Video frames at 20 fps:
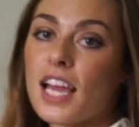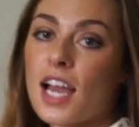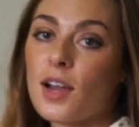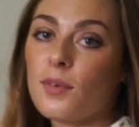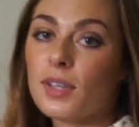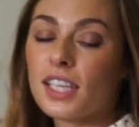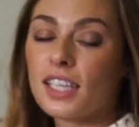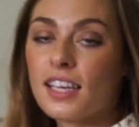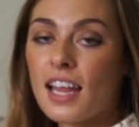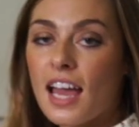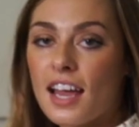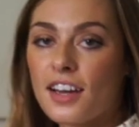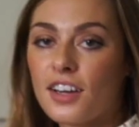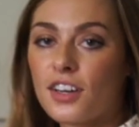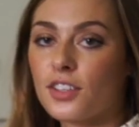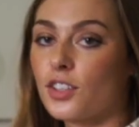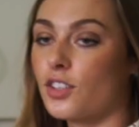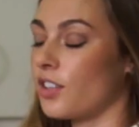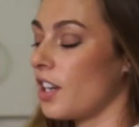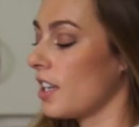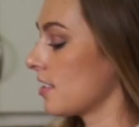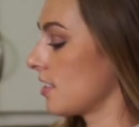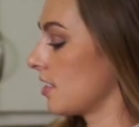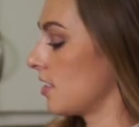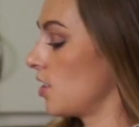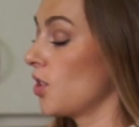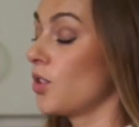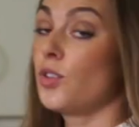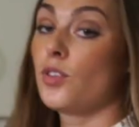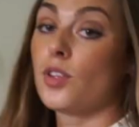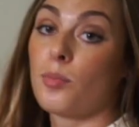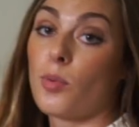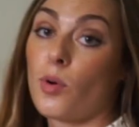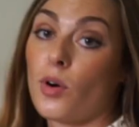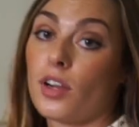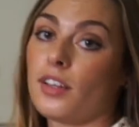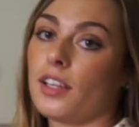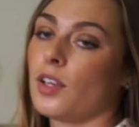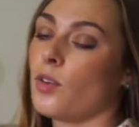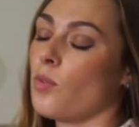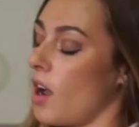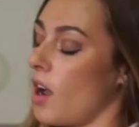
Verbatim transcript: now we can add our grits to the boiling